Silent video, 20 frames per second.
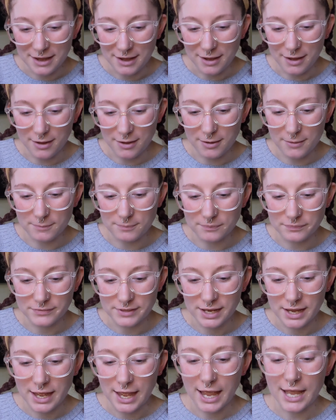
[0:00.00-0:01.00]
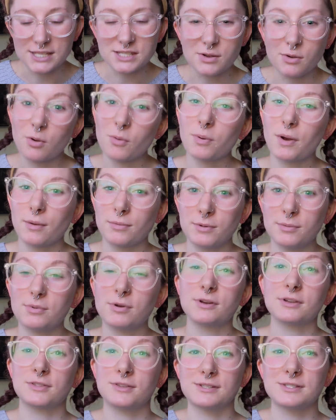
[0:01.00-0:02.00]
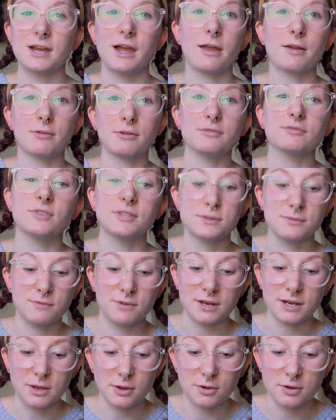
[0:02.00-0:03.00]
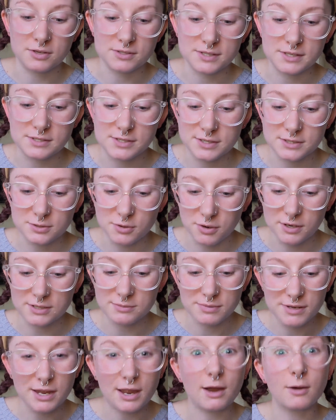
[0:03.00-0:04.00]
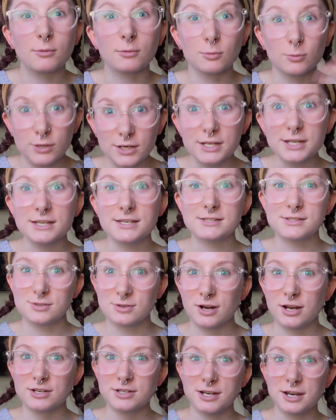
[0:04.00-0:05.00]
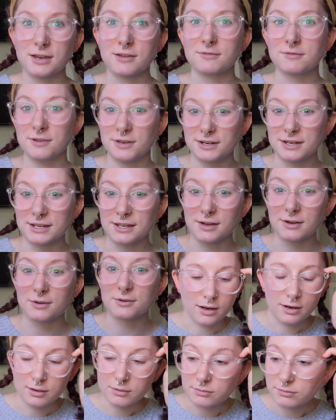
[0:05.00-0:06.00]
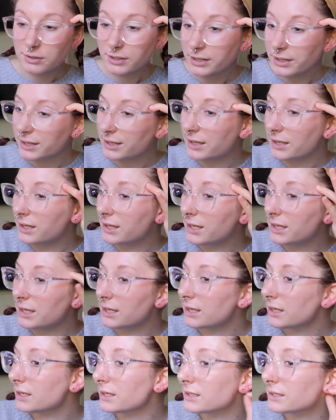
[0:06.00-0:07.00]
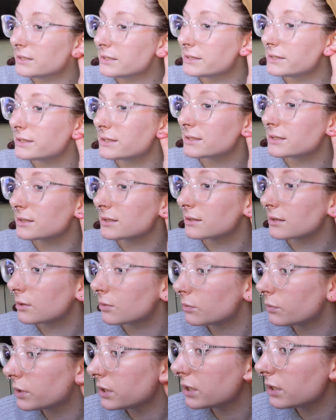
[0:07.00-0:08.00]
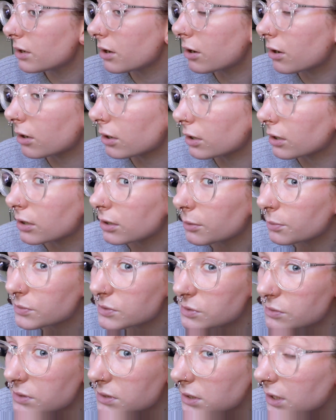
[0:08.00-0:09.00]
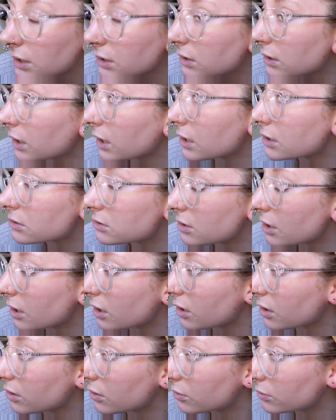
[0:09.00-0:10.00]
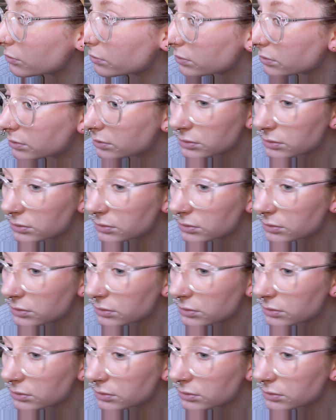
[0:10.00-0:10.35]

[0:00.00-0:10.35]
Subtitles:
As I will probably put in the title of this video, because this is going to be a re-stretching video. Alright, we are up to a 10 gauge now,